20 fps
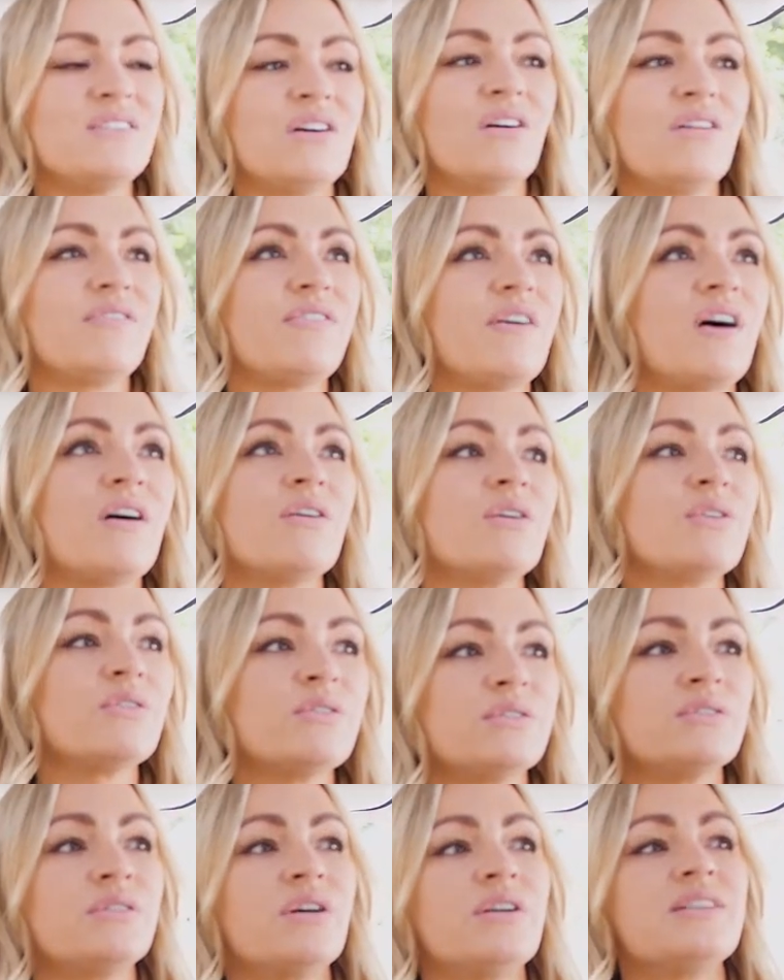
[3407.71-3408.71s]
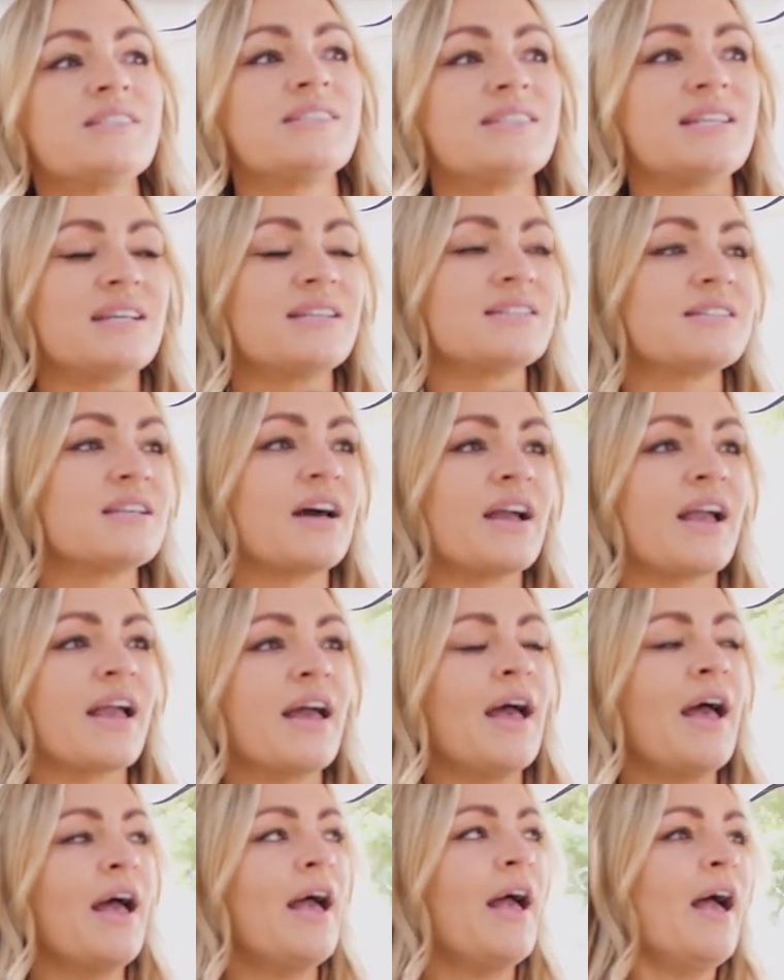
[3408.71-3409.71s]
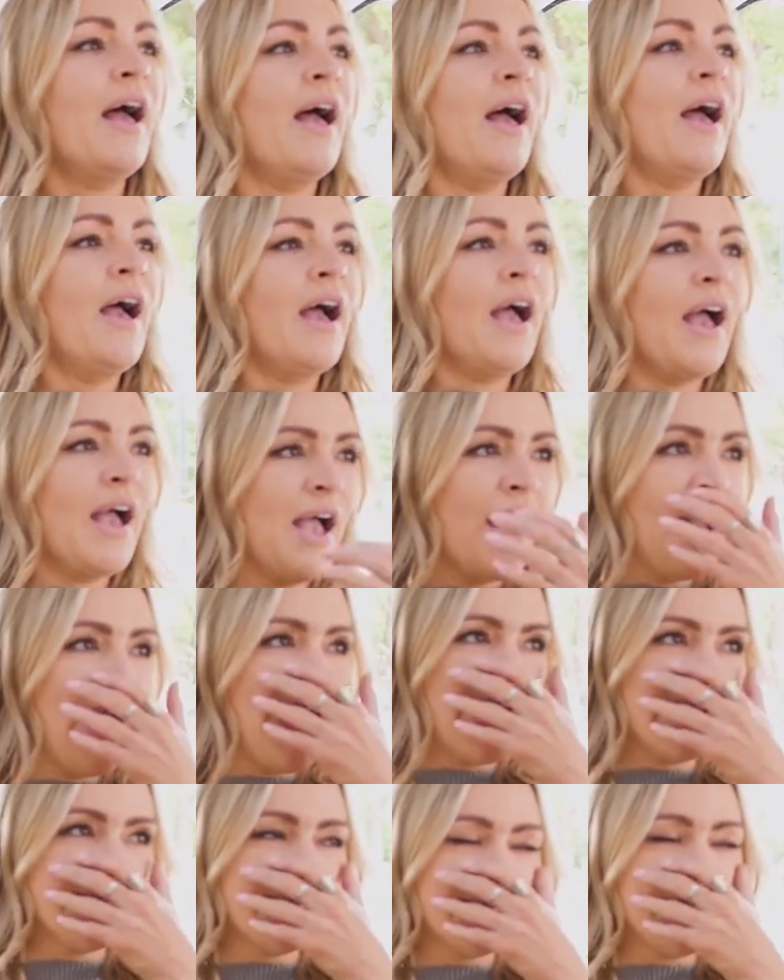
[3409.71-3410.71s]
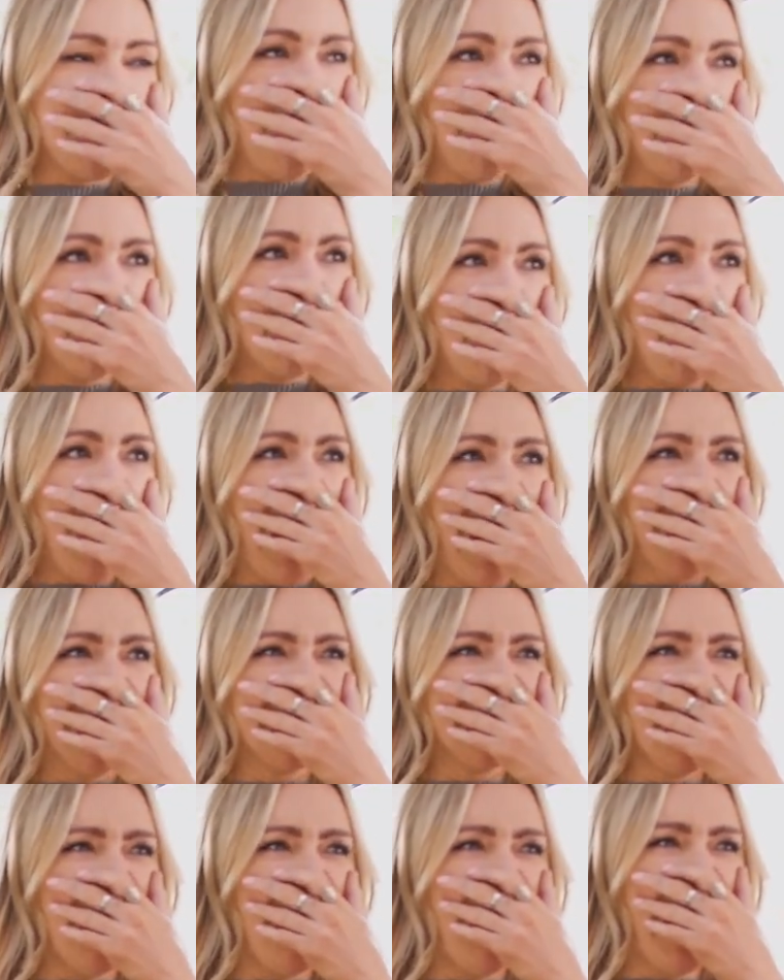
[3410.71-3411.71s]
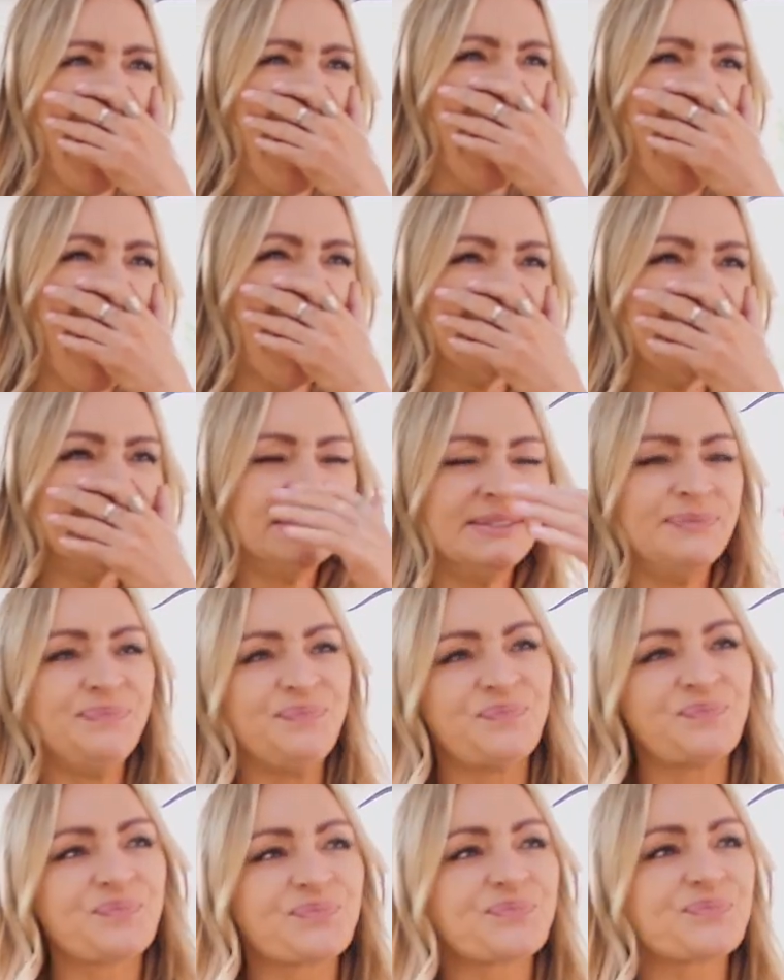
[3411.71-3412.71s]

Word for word: not far at all, honestly. It's like, it's so quick. Who You